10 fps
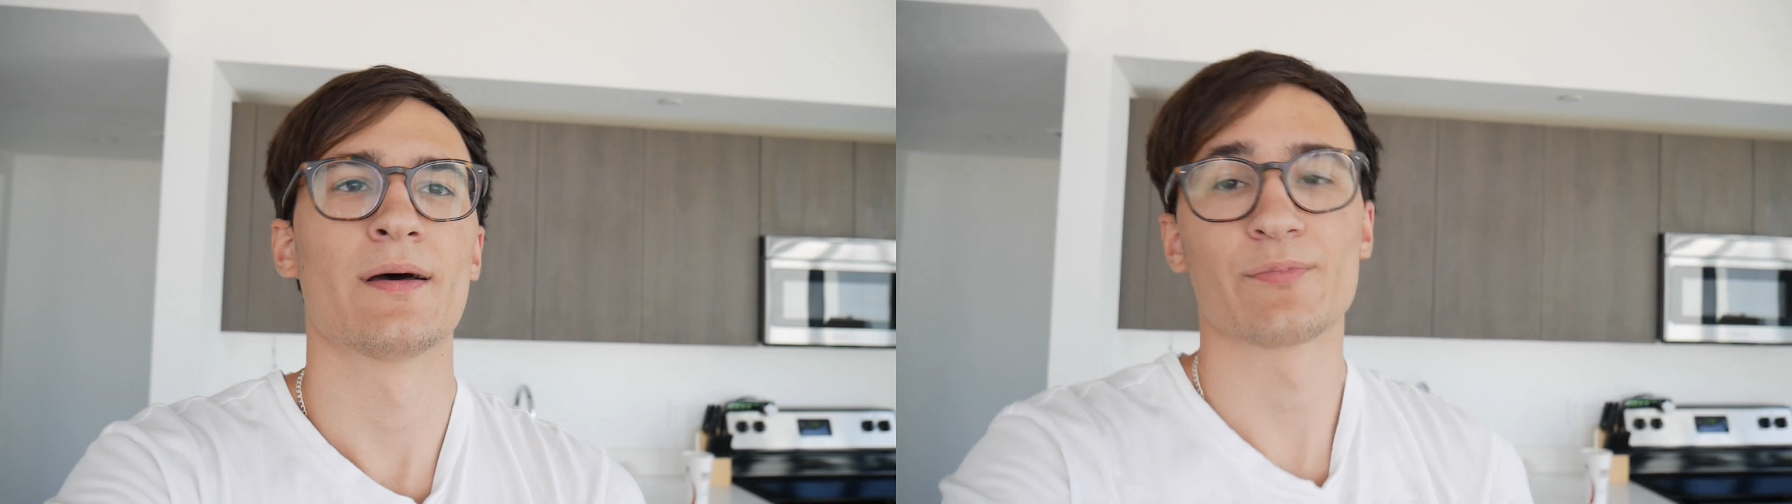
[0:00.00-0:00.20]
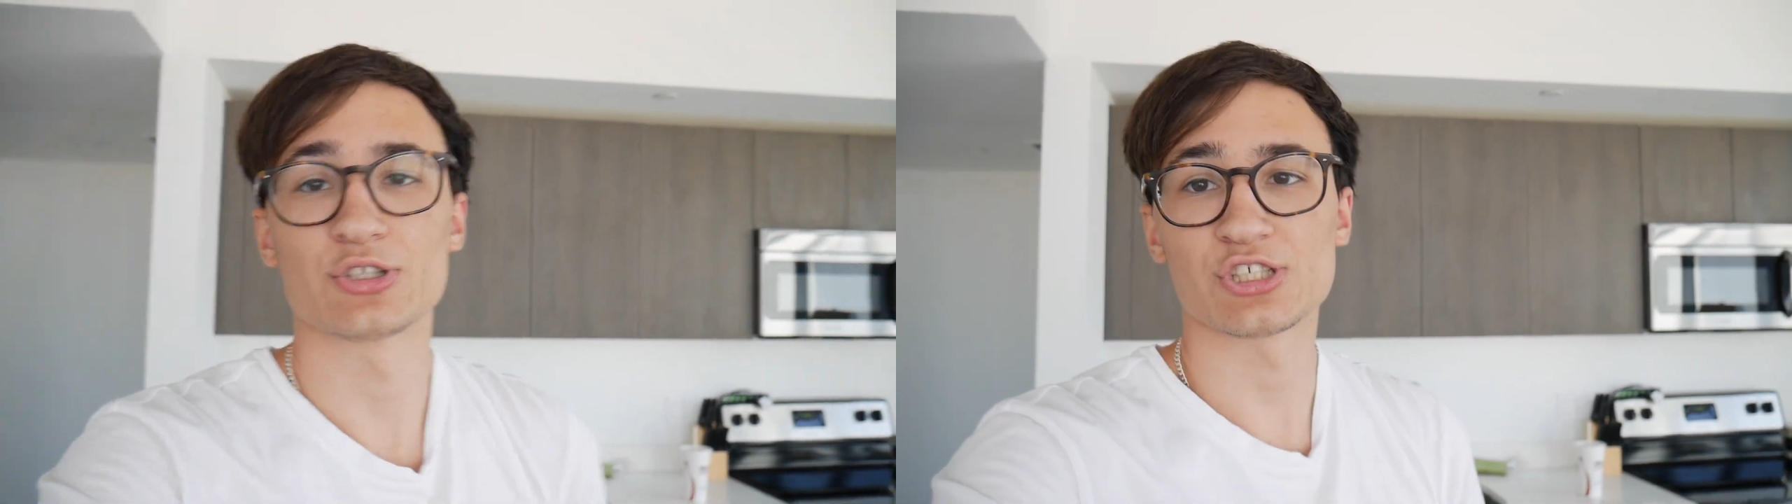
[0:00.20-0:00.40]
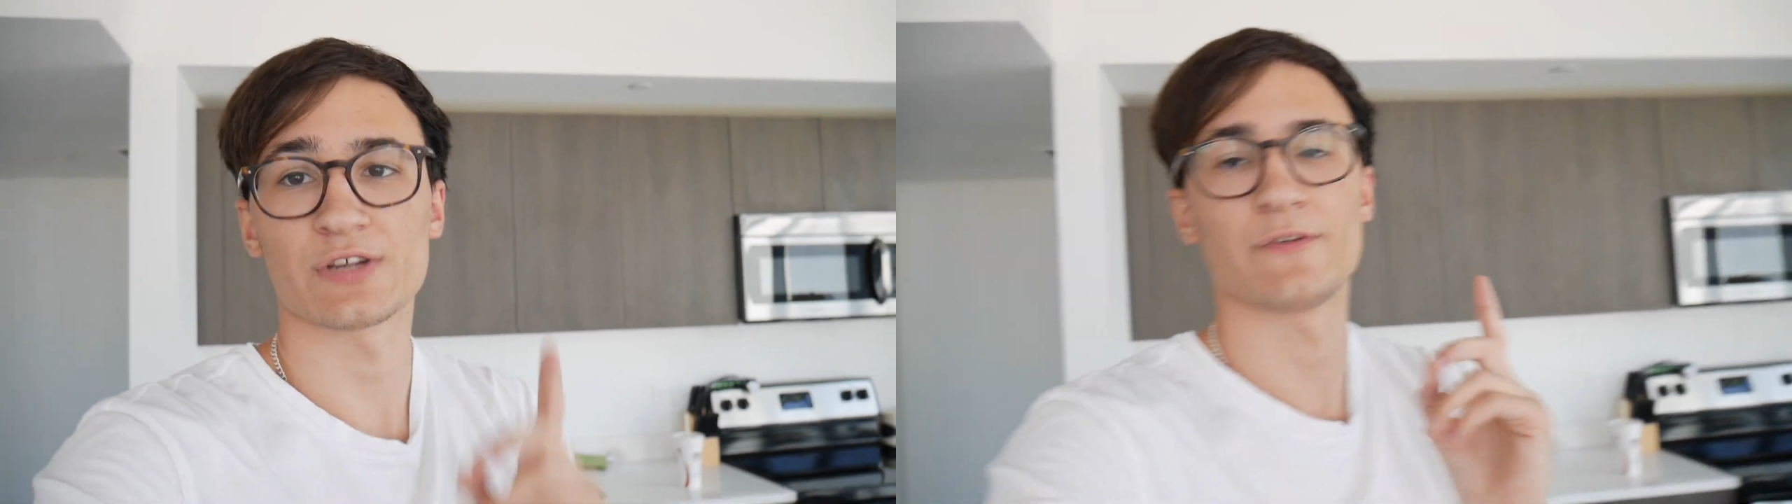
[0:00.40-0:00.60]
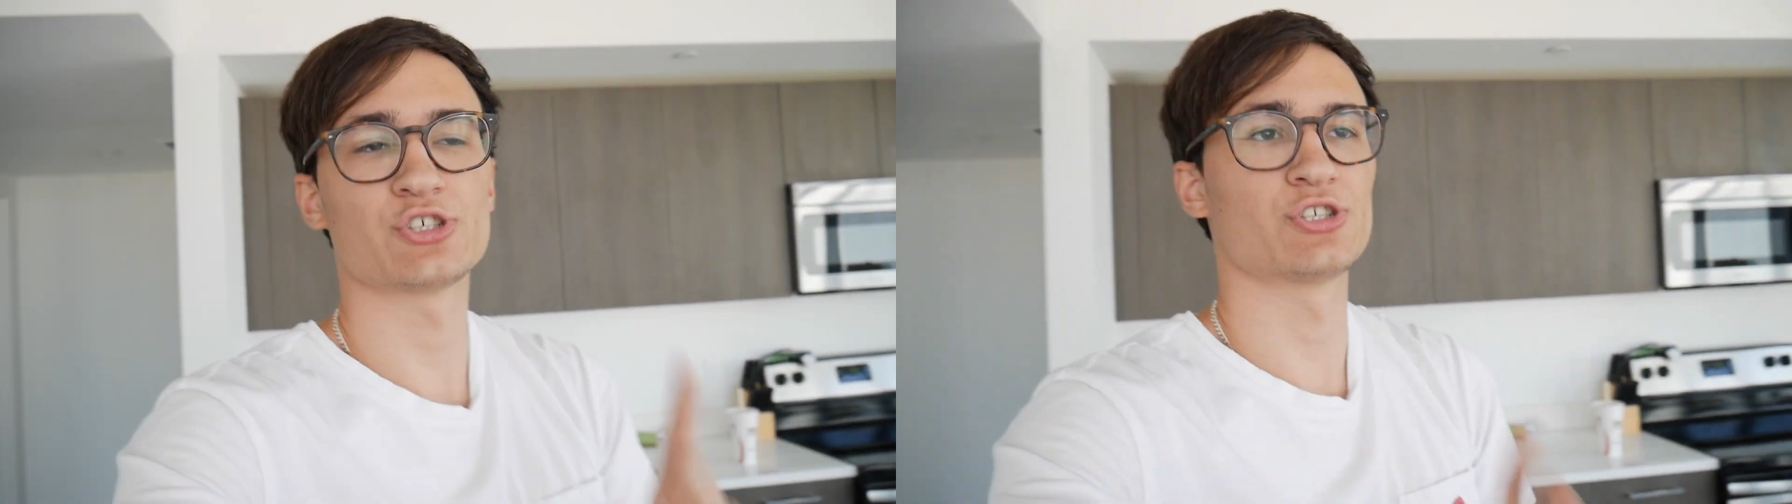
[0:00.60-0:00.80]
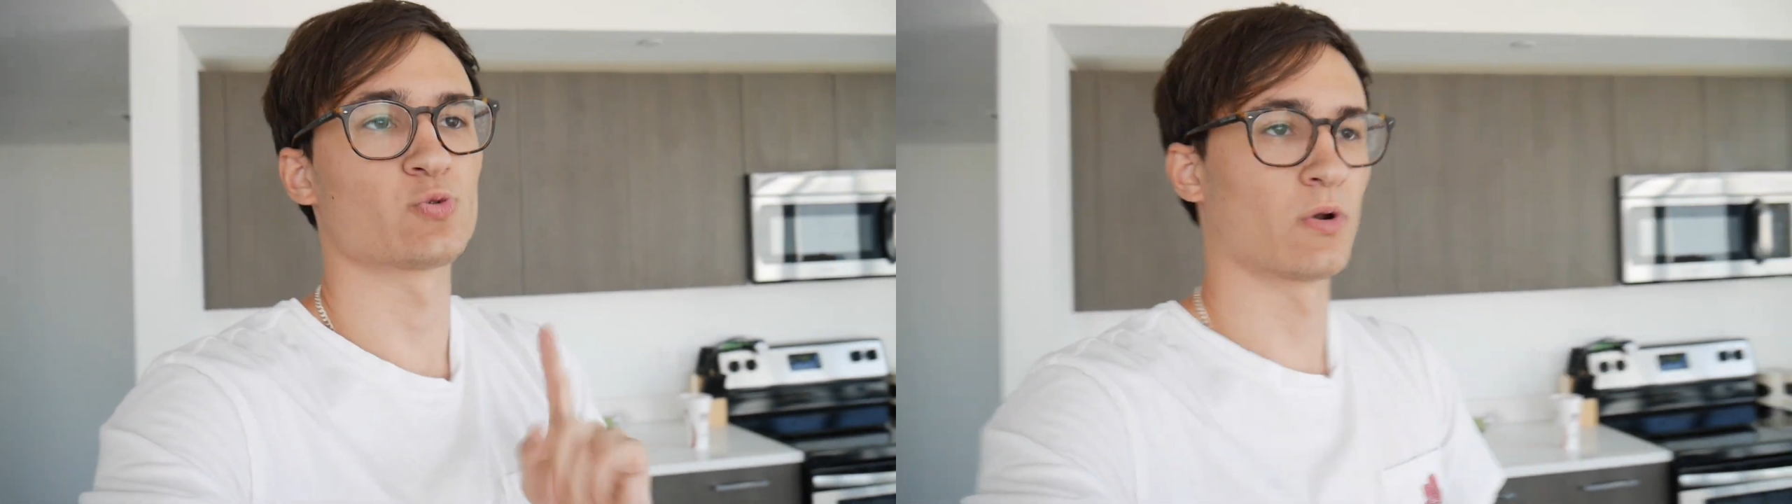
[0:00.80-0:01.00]
purchase
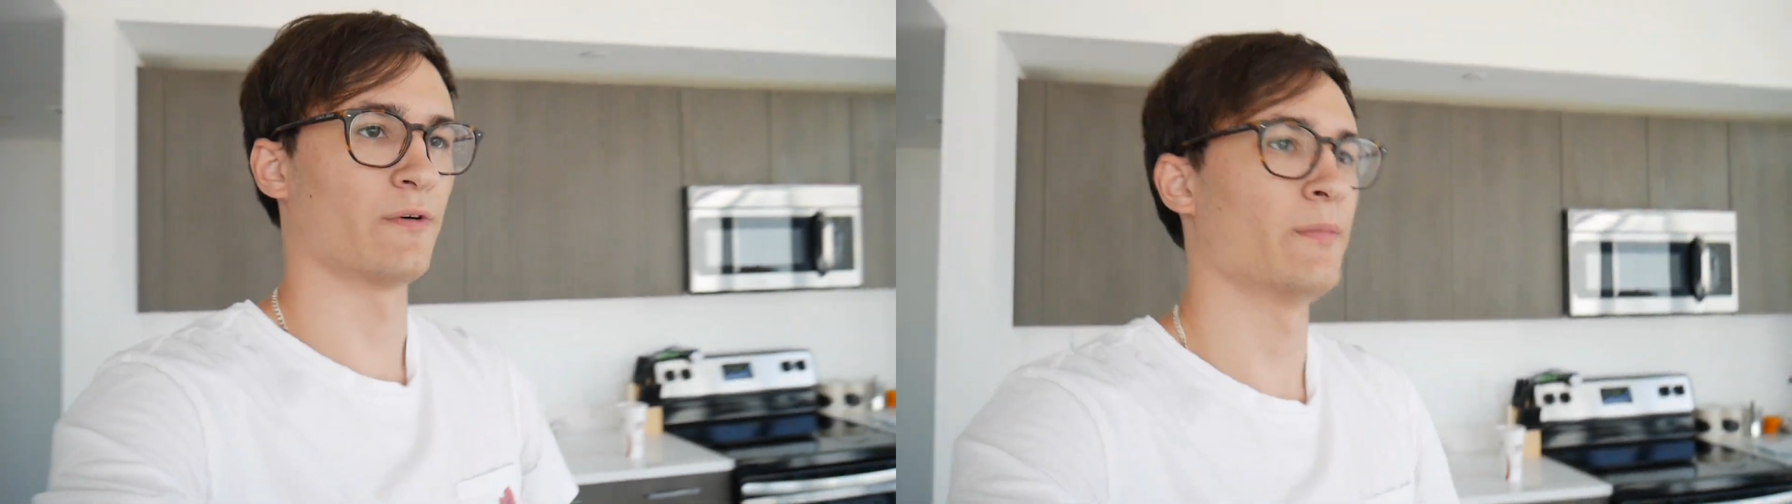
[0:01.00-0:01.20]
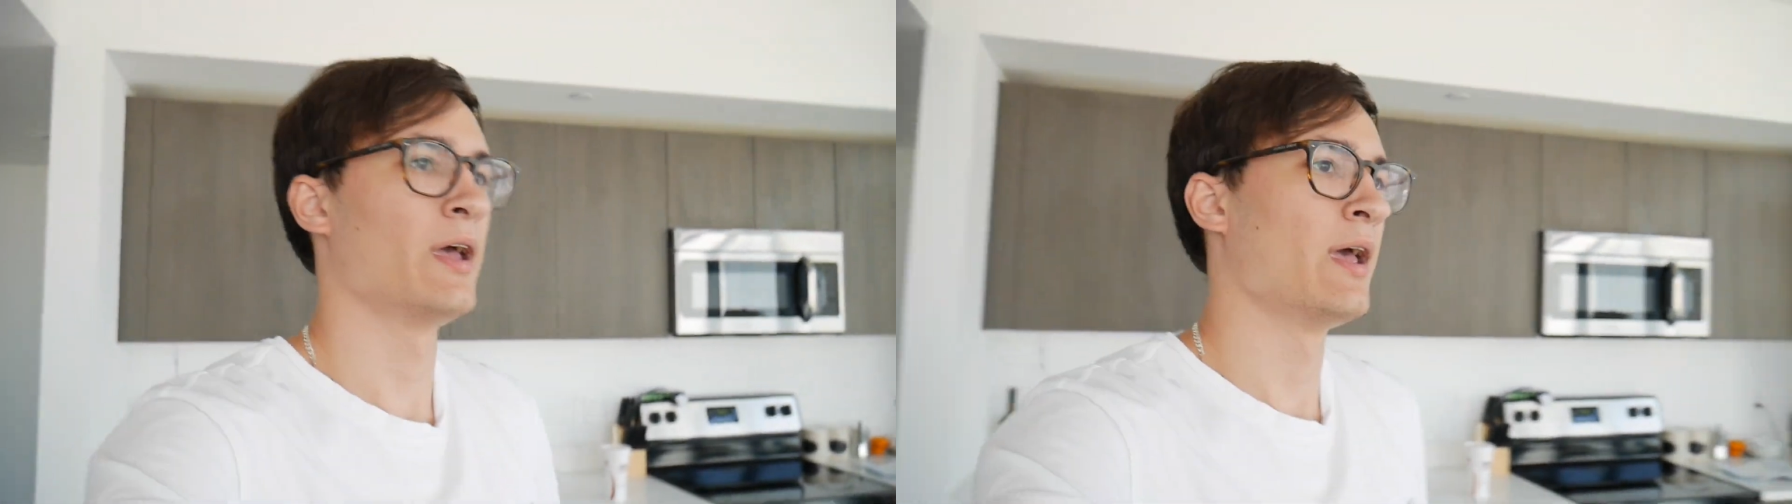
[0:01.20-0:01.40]
conversion is one of them.